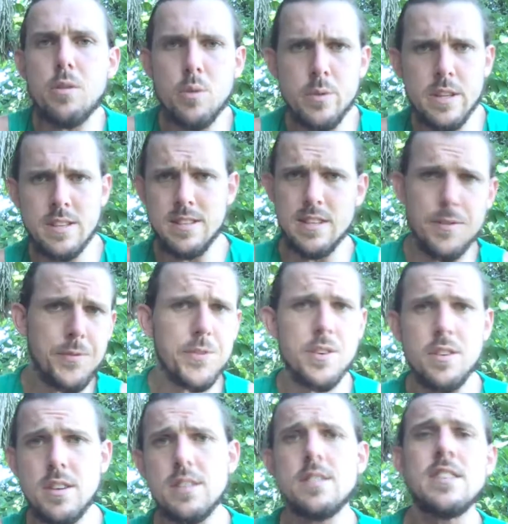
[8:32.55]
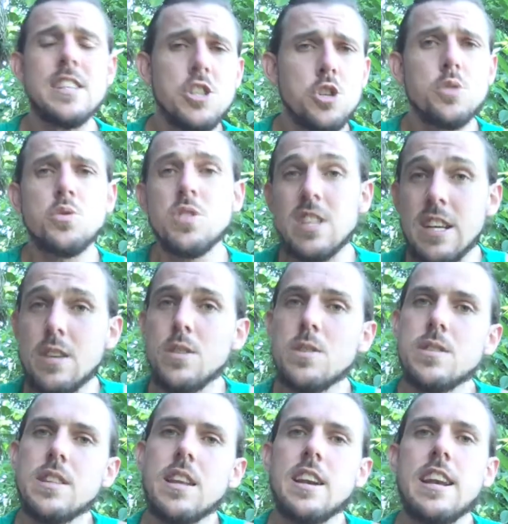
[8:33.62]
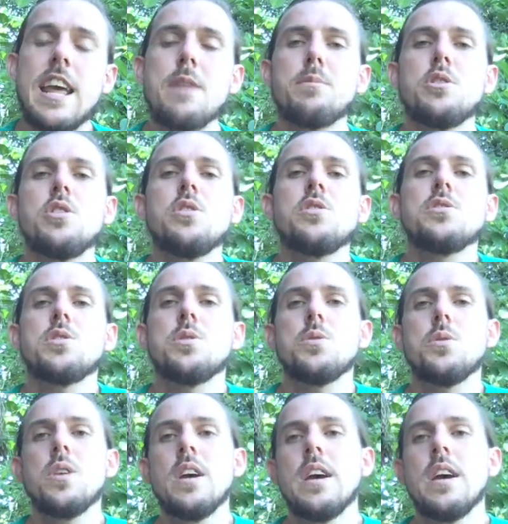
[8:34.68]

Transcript: all these different digital skills that enable you to